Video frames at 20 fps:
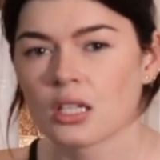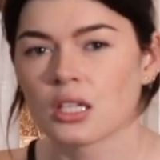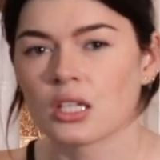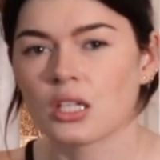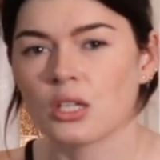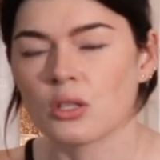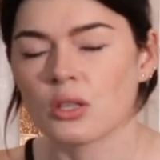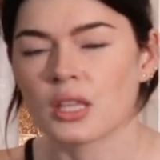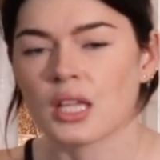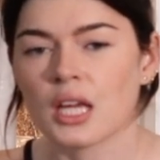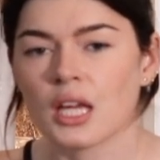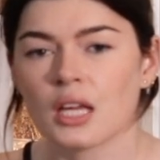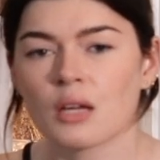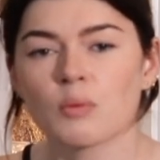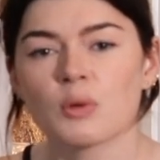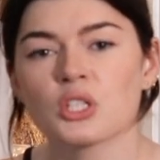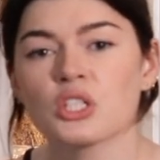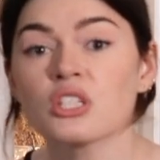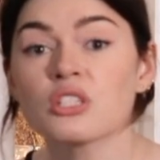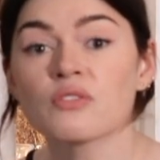you think,
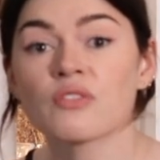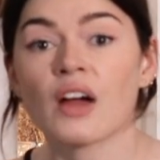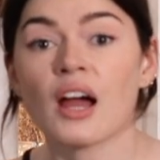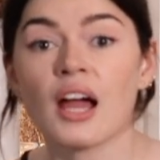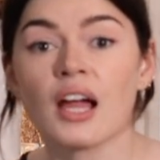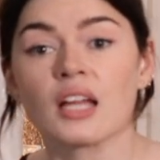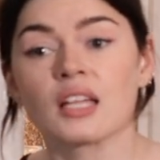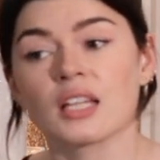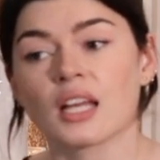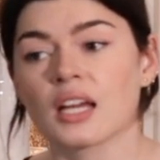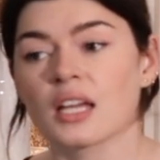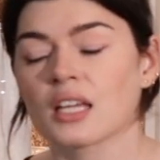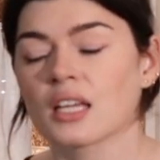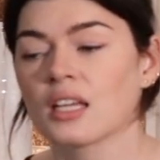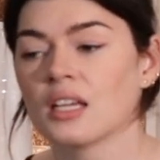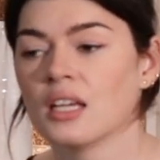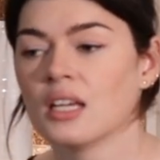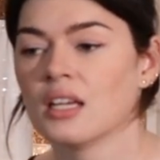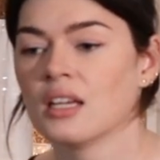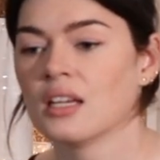which is fine. Like,
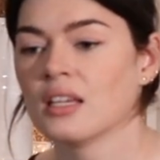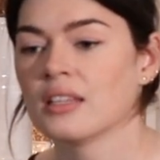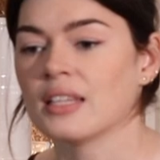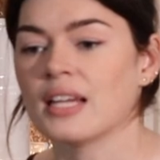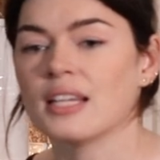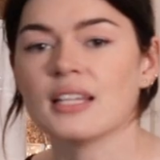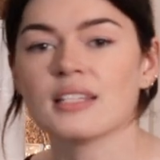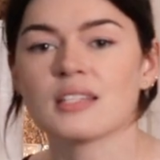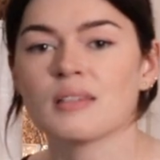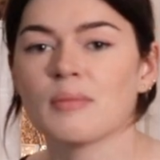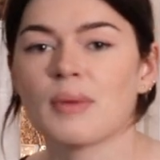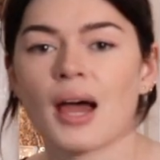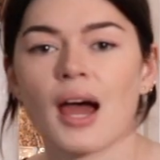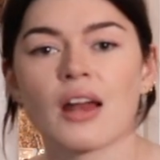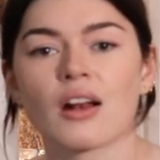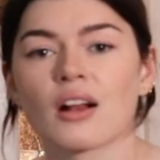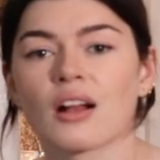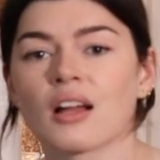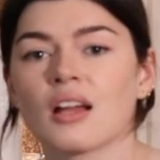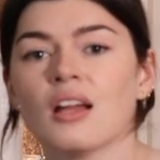that doesn't
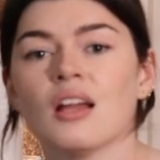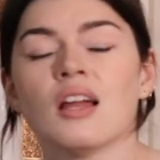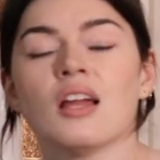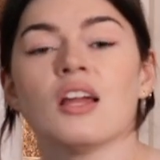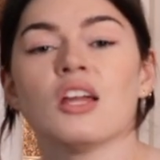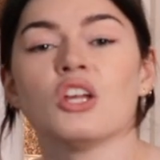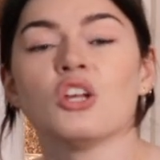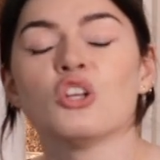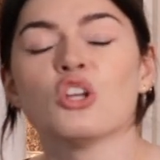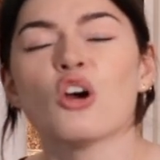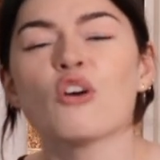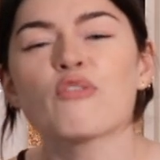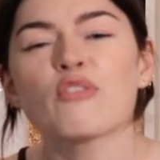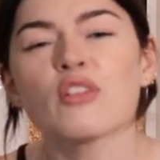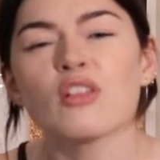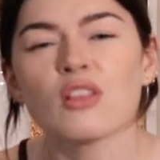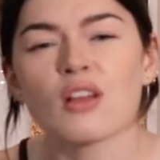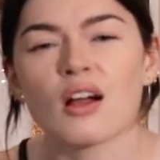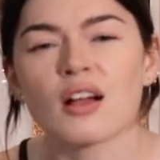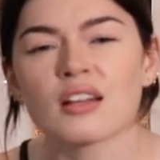matter. You know, for
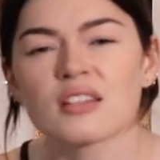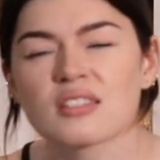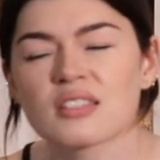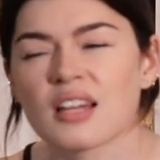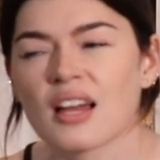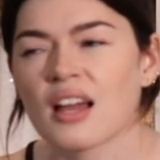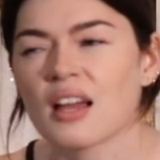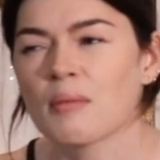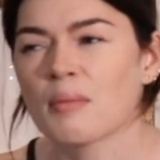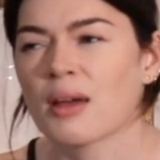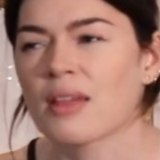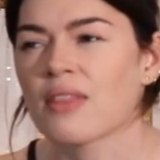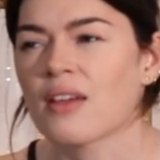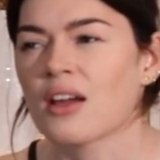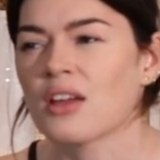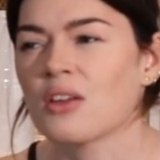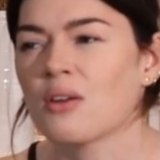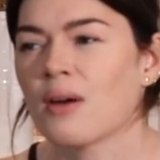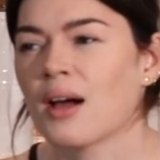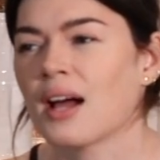the longest time, I
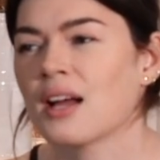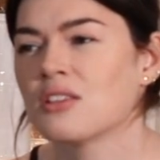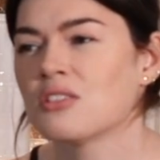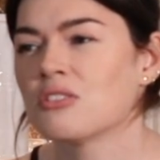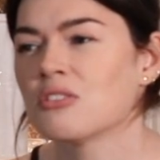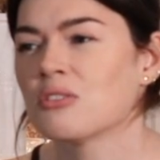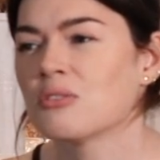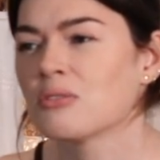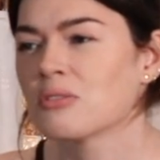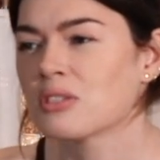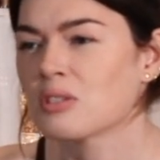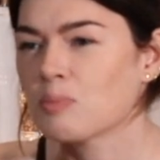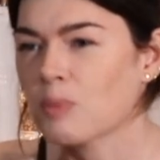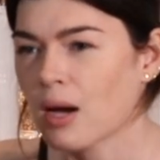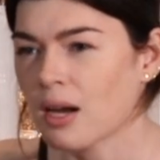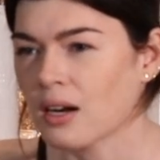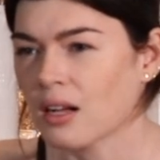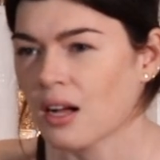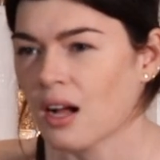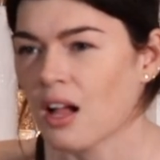thought you had to
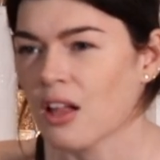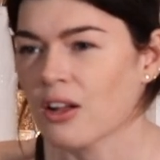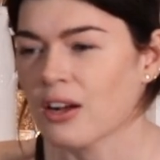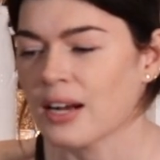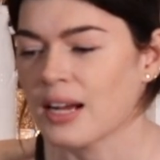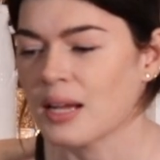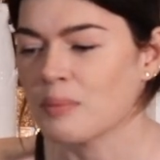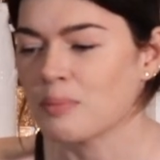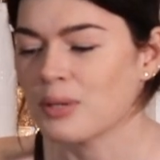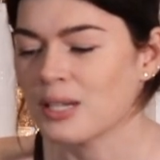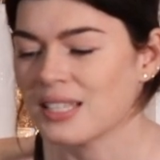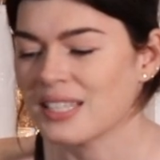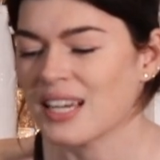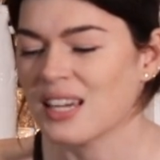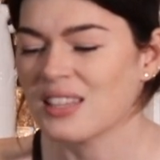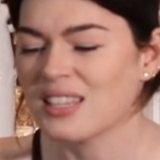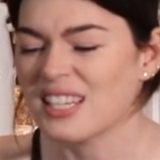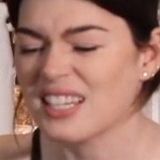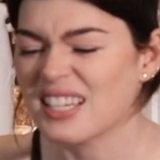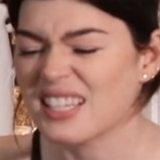spot a color and put down the